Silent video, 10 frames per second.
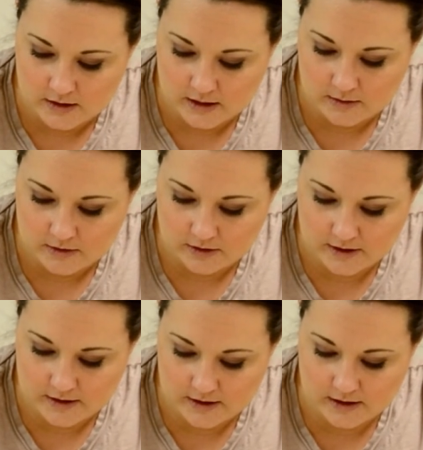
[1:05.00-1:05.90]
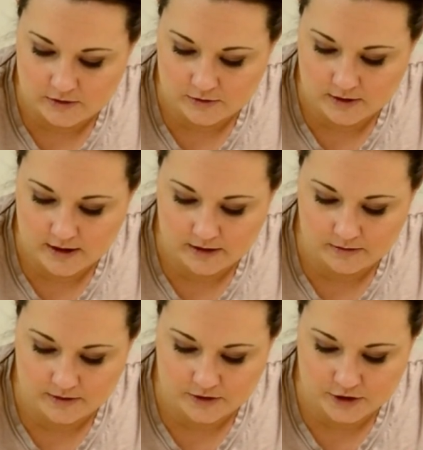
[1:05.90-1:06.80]
I'm going to go down and draw it
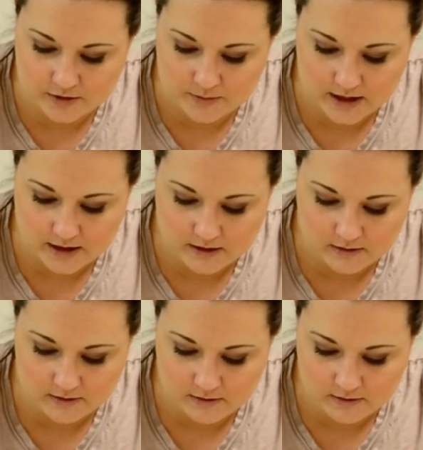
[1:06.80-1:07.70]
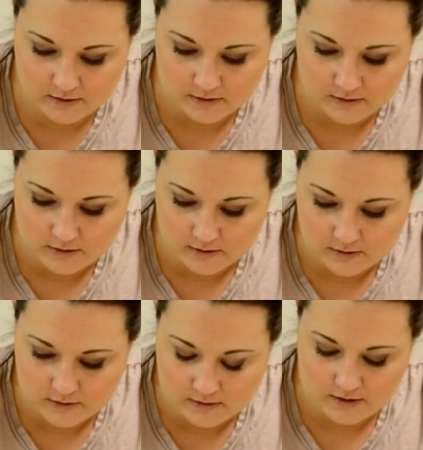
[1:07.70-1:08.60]
with a Sharpie.
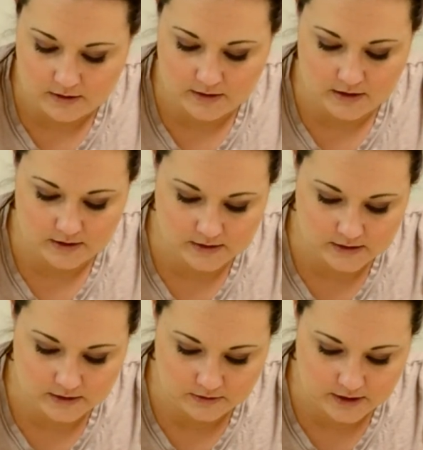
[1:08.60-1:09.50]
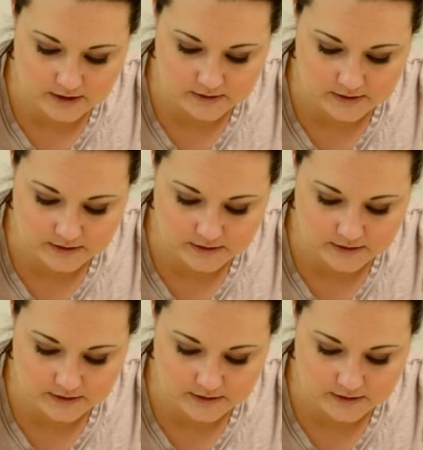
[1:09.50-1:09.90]
That way you can see your lines.